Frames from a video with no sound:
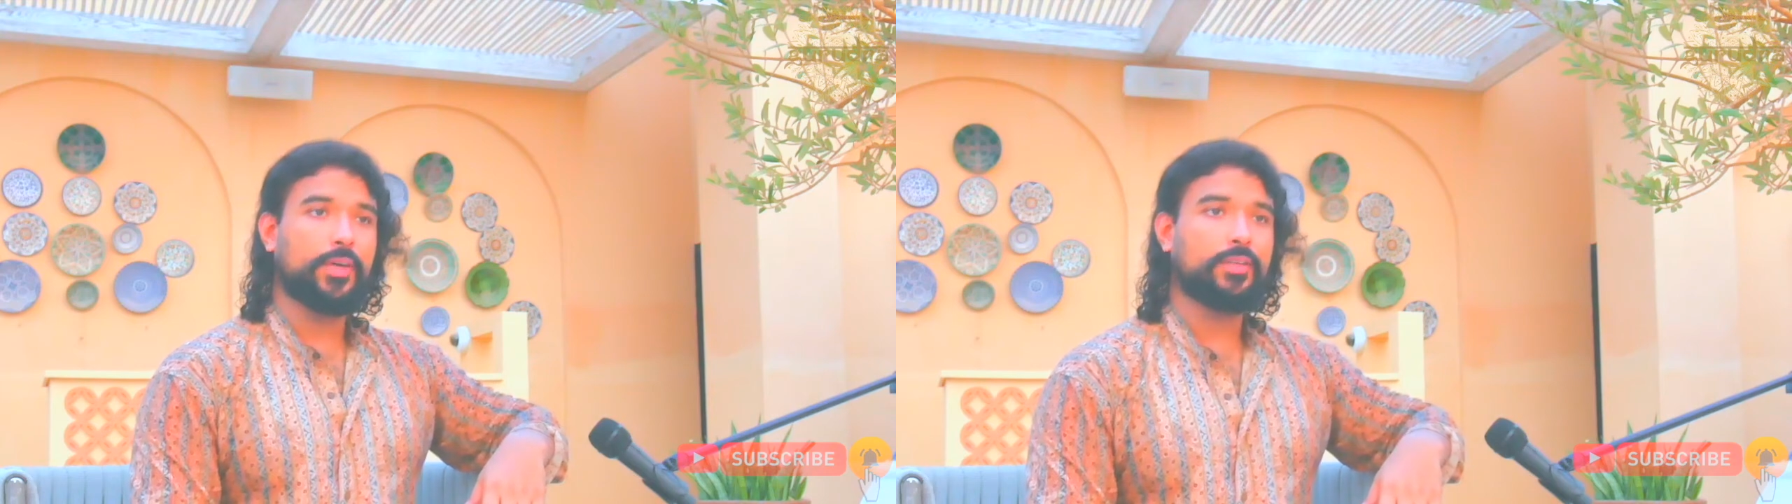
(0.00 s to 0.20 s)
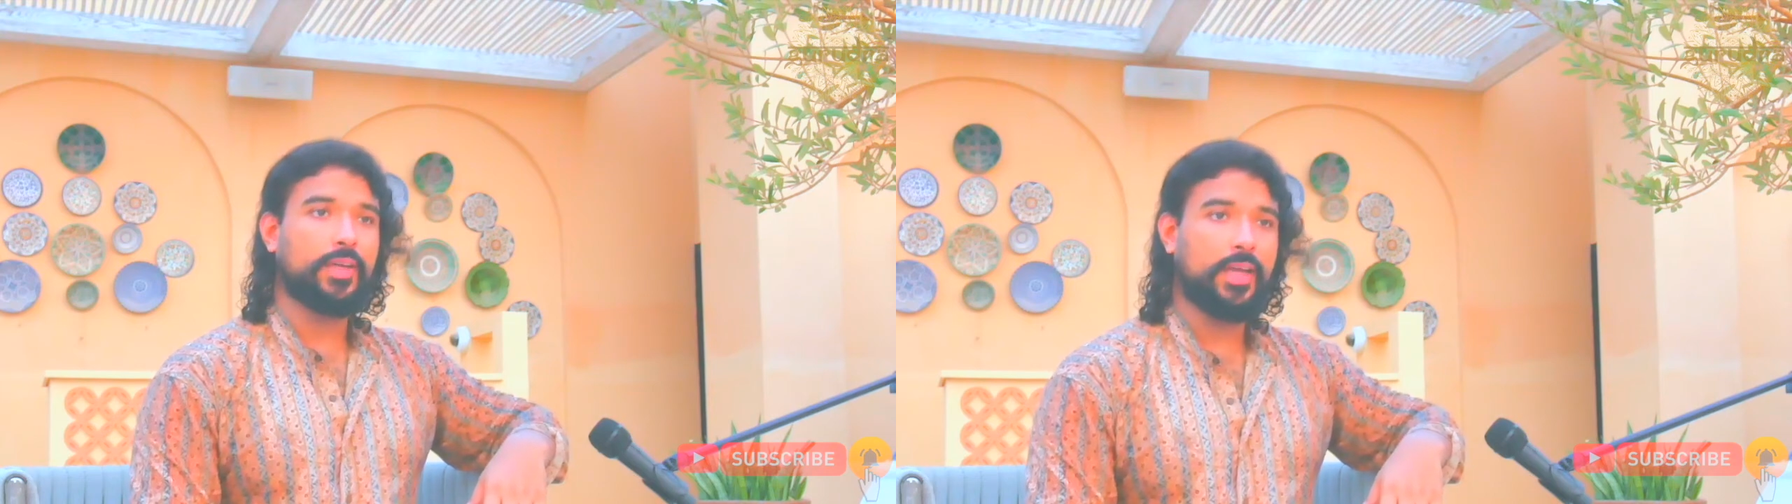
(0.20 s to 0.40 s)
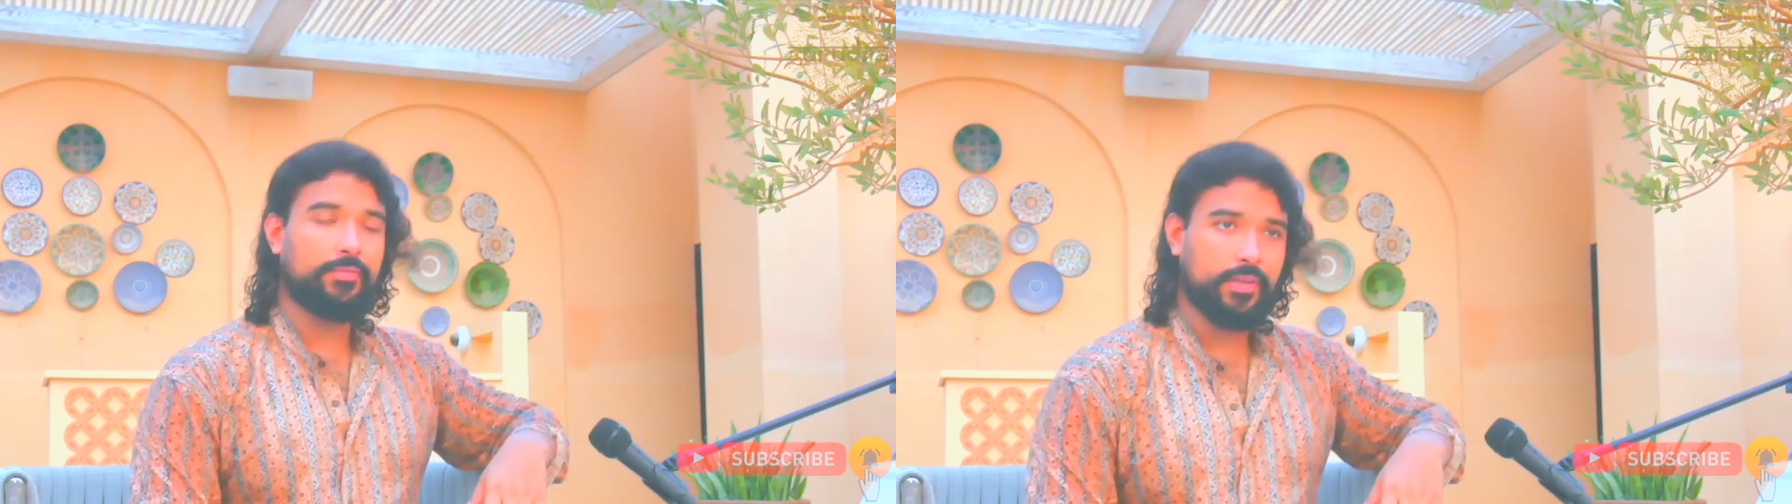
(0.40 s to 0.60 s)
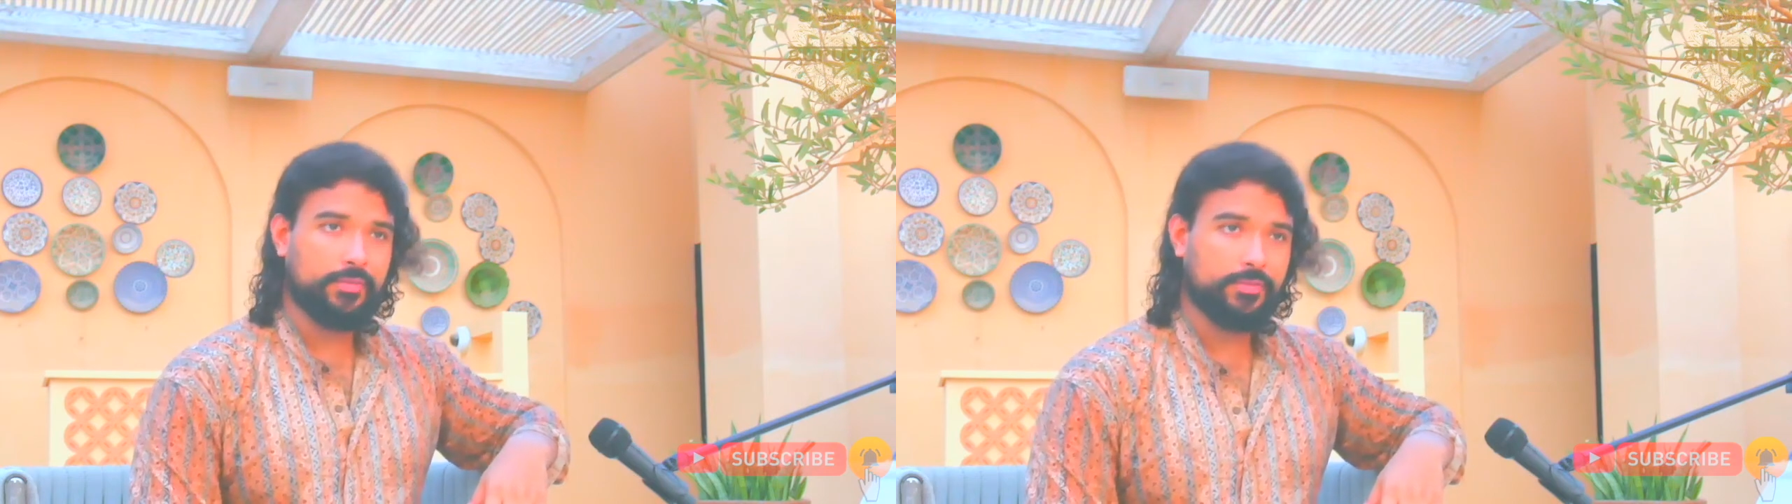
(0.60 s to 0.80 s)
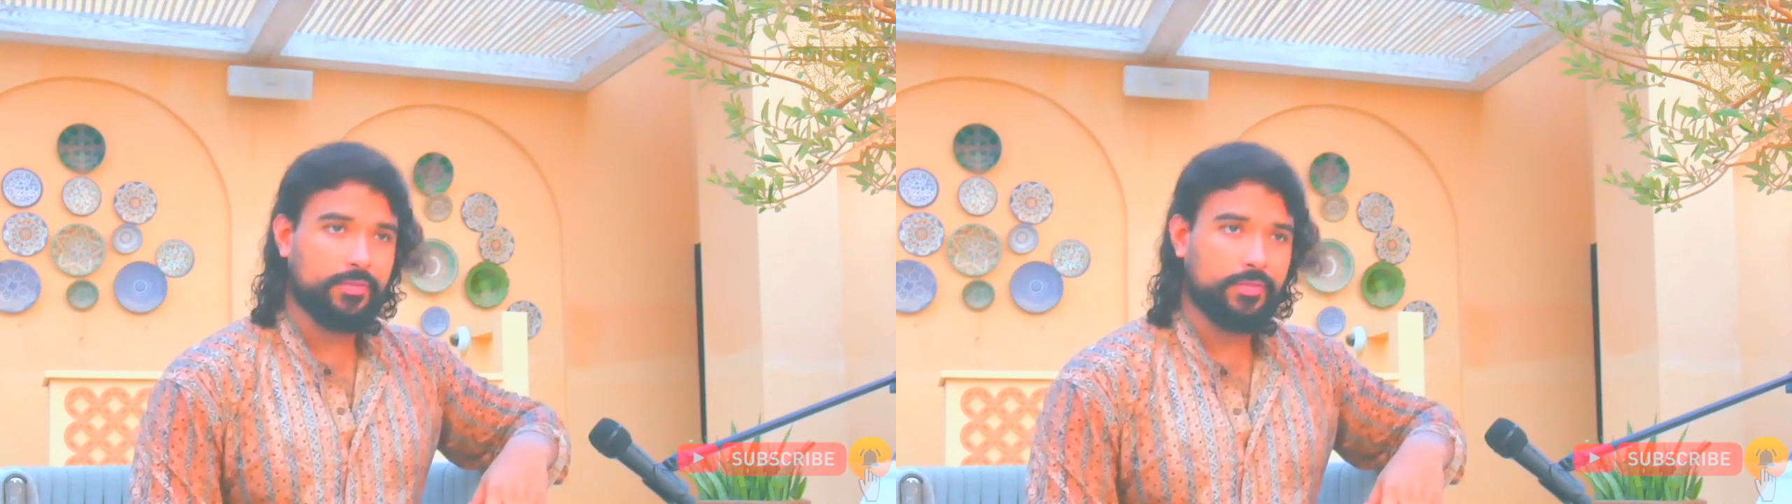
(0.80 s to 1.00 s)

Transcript: either have love